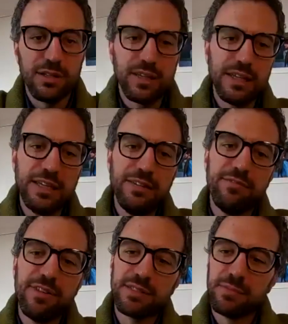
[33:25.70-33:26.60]

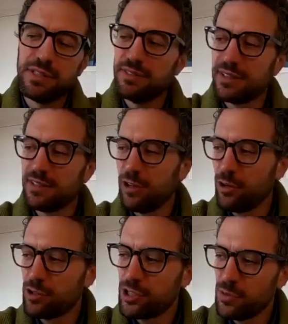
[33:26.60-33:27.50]
investment in
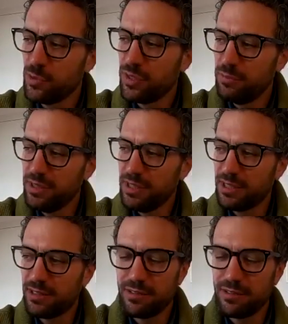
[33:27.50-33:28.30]
technology will be